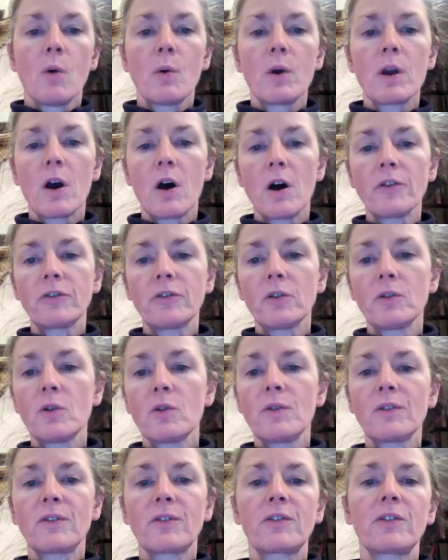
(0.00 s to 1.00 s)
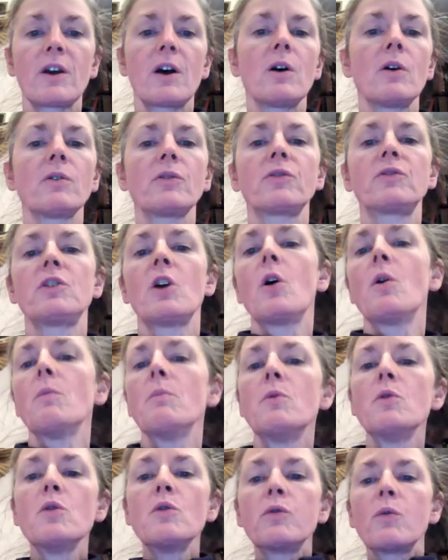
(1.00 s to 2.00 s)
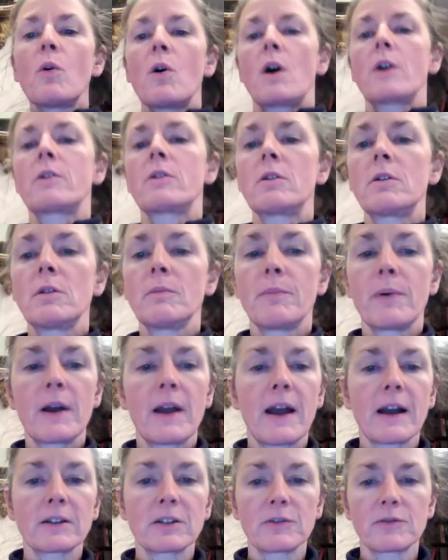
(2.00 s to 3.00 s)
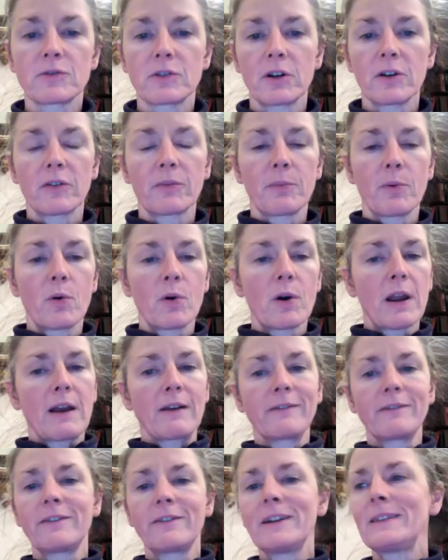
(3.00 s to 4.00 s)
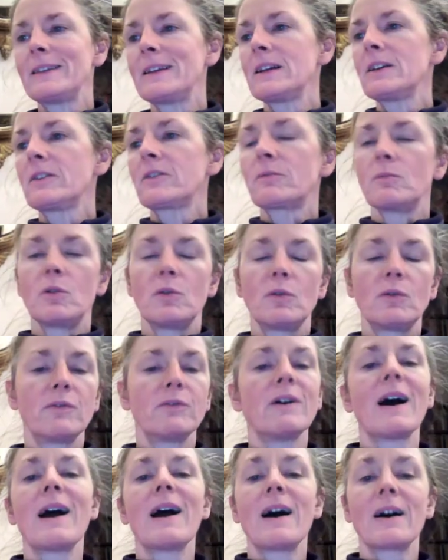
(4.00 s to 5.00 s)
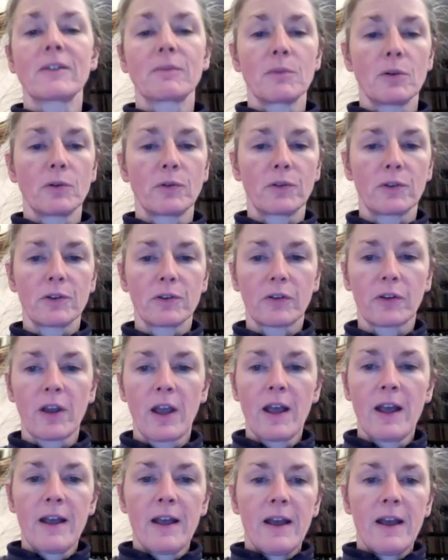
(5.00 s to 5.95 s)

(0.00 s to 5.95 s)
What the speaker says: We also know that cells don't move water by active transport. Everything is moved via osmosis.